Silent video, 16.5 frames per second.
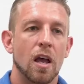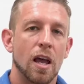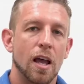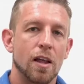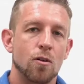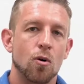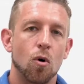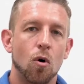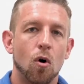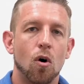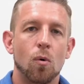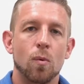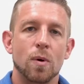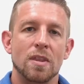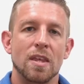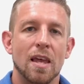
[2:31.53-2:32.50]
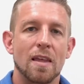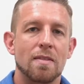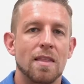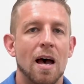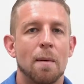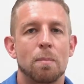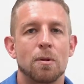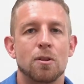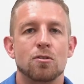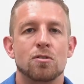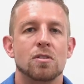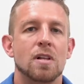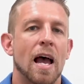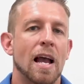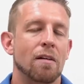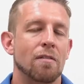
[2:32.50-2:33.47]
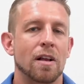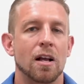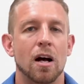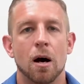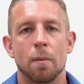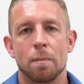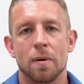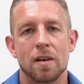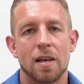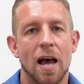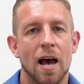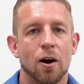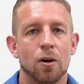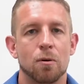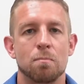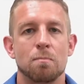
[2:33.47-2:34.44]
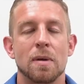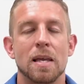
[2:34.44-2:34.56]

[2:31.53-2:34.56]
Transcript: and they're all within that, but they're staggering up and down,